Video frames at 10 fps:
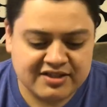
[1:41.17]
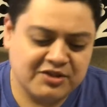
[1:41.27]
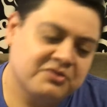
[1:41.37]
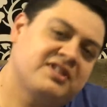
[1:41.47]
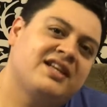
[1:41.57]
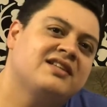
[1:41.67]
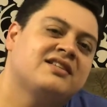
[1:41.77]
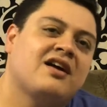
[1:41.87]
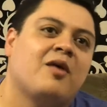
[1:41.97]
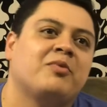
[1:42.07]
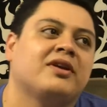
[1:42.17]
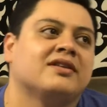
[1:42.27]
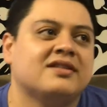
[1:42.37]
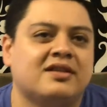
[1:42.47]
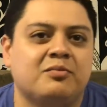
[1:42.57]
so today's topic
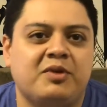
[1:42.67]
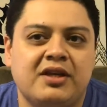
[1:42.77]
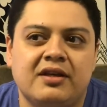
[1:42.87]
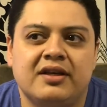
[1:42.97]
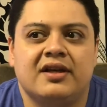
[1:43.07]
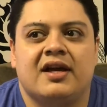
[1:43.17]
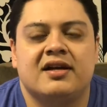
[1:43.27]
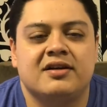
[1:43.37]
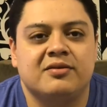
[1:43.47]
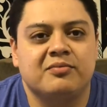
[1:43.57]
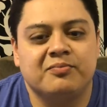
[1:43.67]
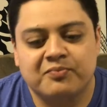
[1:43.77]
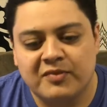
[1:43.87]
is going to be um,